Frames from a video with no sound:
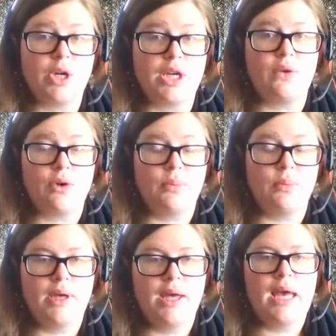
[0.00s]
Working Group.
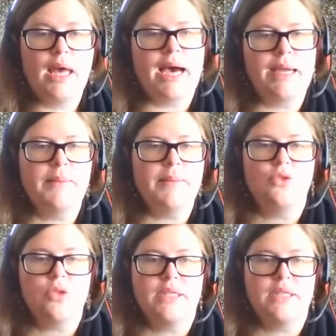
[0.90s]
I'm
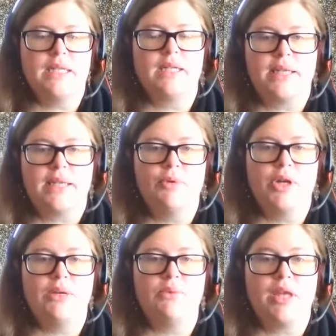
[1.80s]
interested in
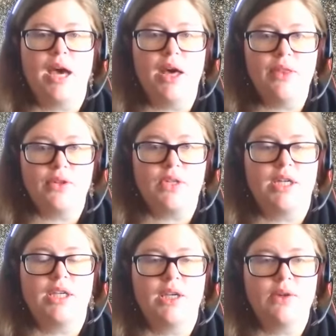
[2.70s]
collaborating with others
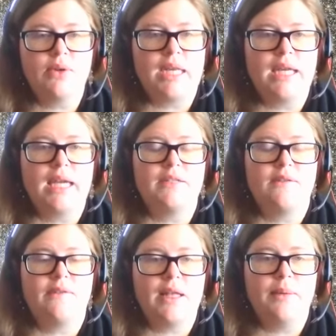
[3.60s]
on curating and
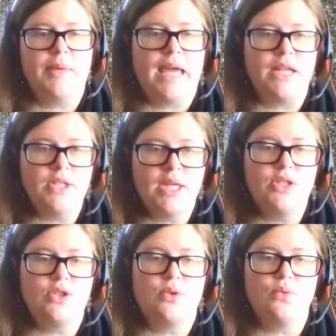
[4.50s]
developing
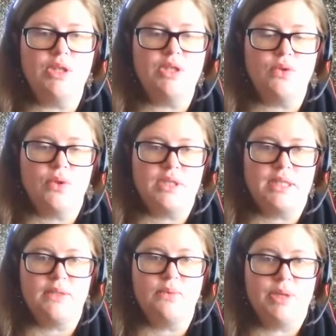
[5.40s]
educational
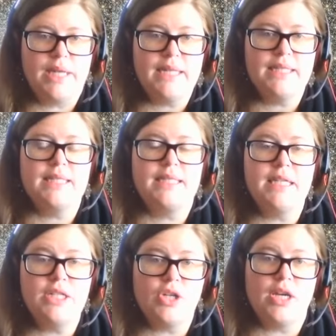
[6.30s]
resources related to
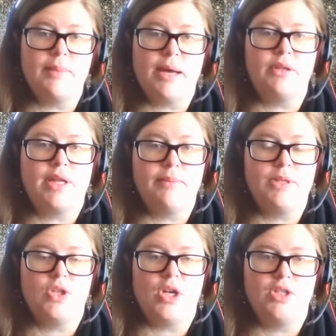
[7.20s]
teaching about climate
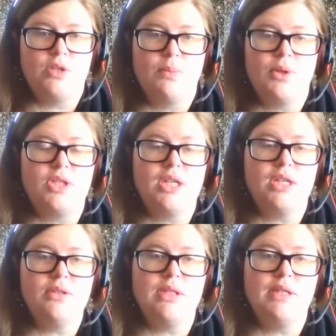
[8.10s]
change,
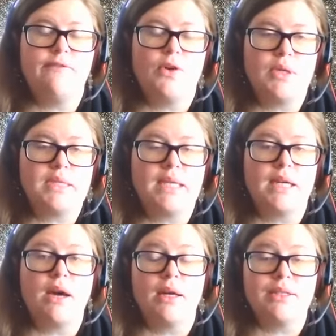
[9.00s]
particularly focusing
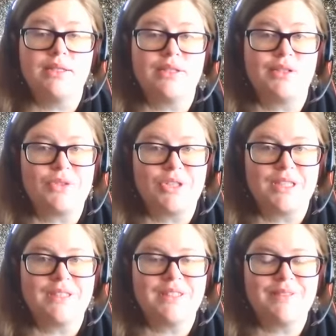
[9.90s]
on
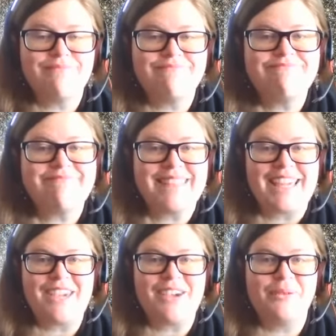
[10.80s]
solutions.
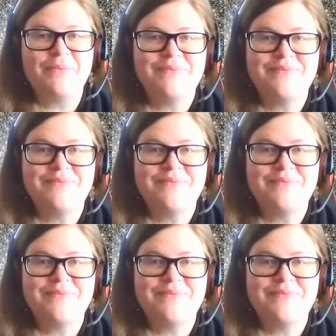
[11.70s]
Thank you.